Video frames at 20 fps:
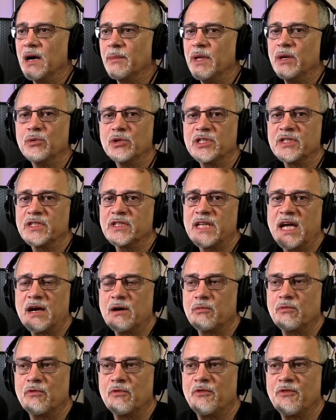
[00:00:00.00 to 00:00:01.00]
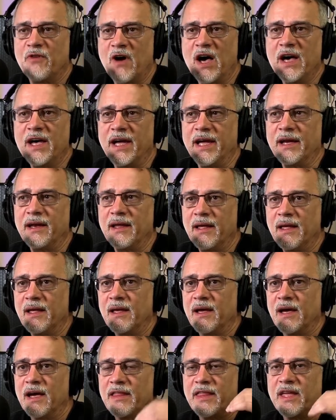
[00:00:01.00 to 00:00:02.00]
it would sound fine.
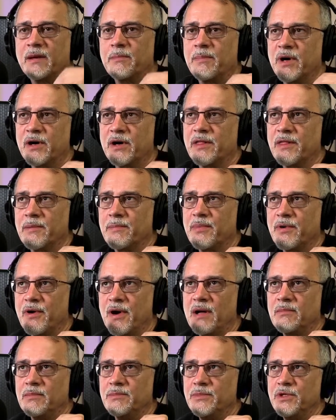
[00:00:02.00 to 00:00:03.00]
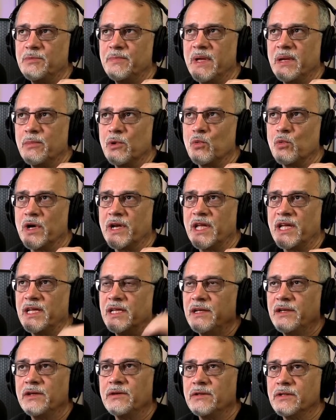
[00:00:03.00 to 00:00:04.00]
I think part of the problem you may be running
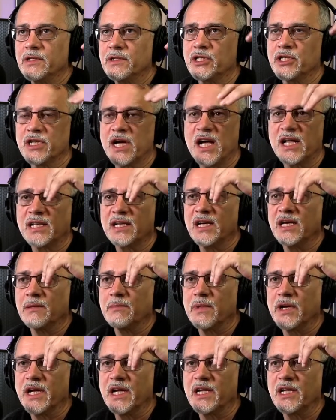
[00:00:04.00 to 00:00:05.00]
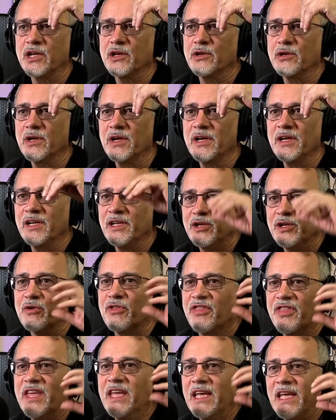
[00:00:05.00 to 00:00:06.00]
into is a shotgun mic. You're
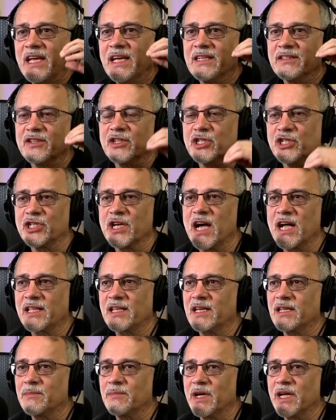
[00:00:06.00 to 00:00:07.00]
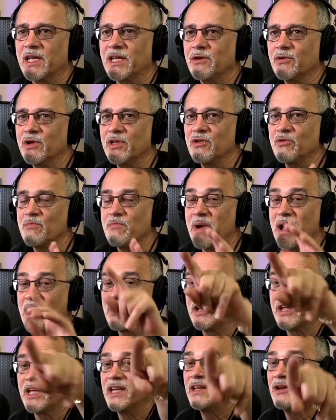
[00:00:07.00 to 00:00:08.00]
thinking it's a shotgun mic. You're either
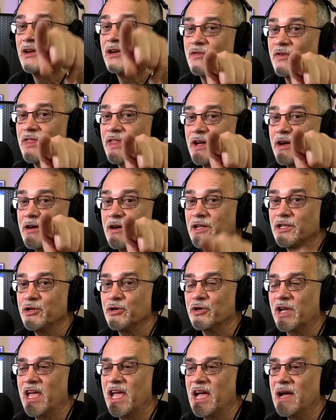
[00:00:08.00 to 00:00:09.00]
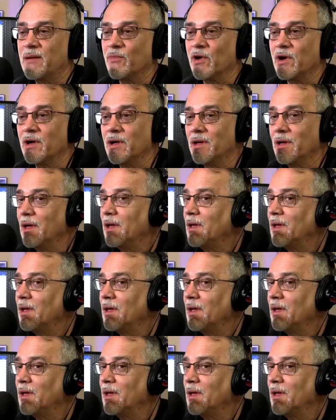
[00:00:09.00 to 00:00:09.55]
mounting it over there on your camera,